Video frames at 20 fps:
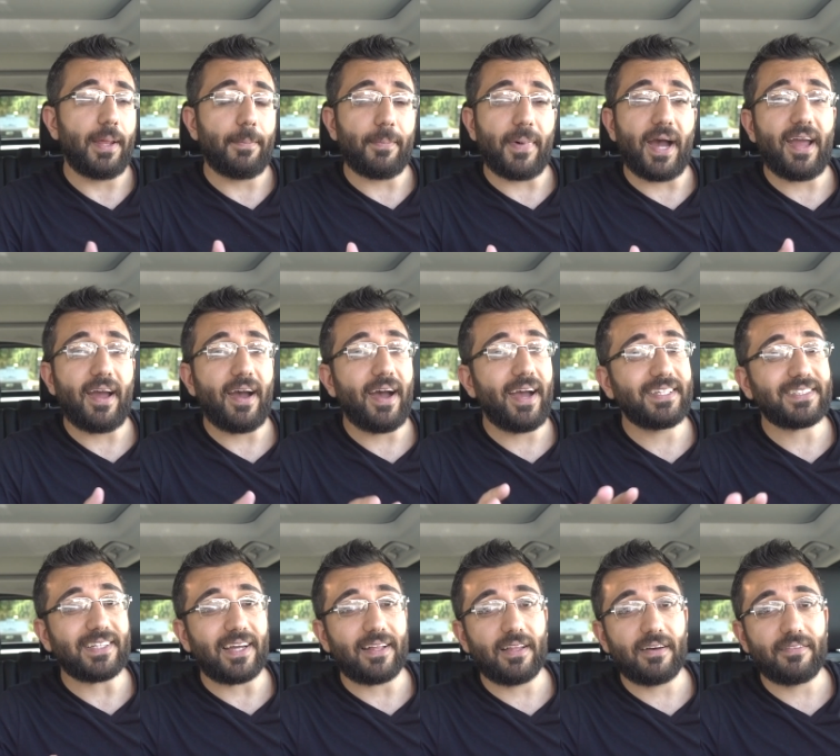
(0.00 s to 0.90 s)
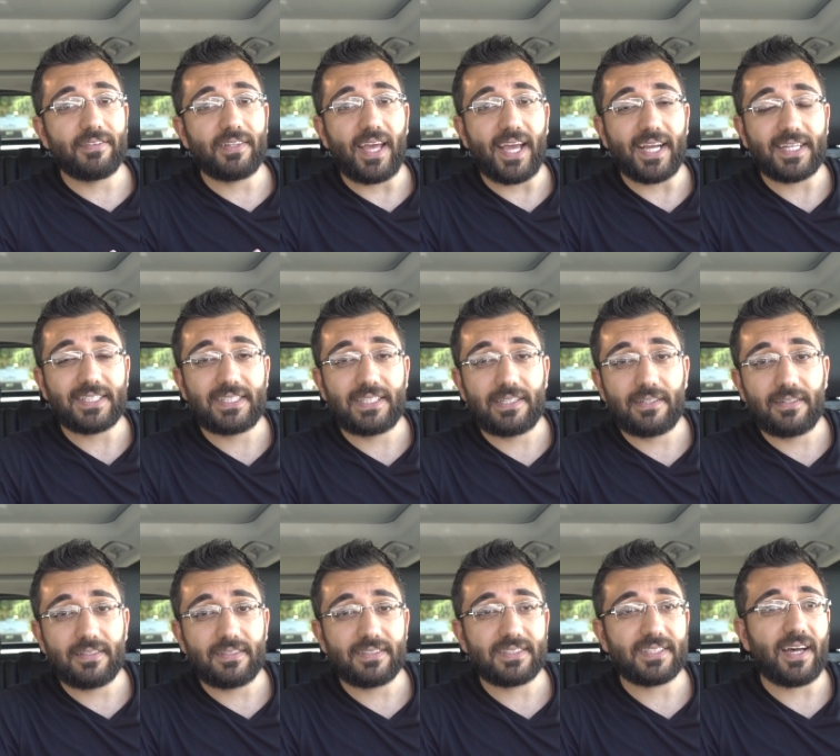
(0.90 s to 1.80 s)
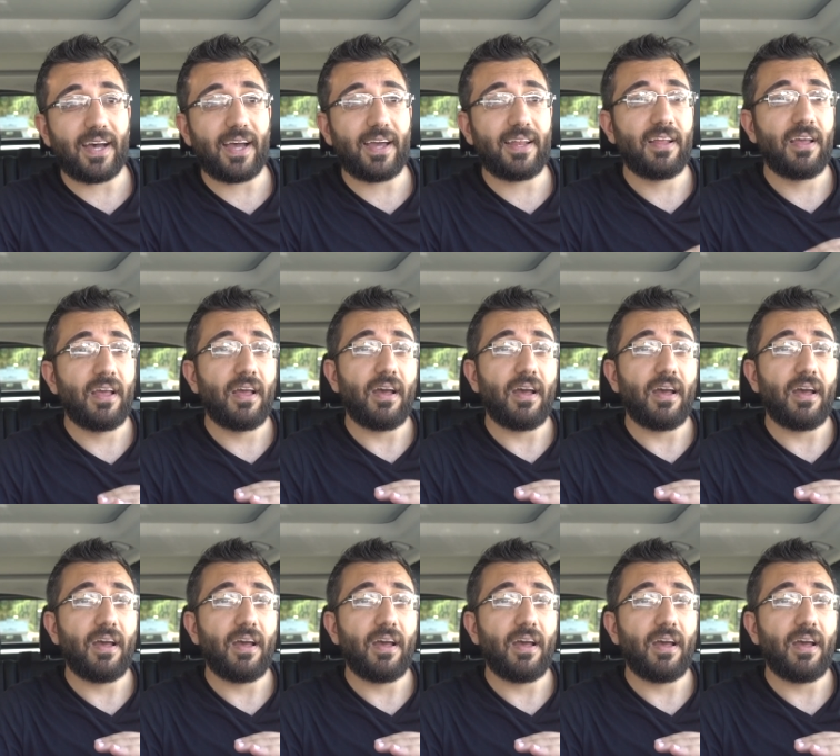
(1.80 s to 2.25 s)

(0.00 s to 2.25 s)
In my eyes, I love the exterior design.